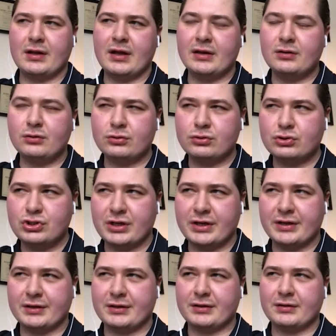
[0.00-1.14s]

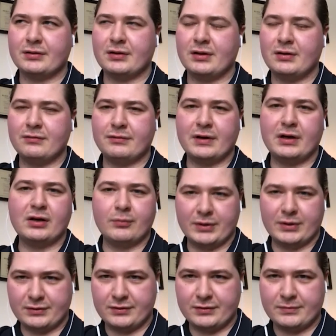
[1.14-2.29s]
energetic environment.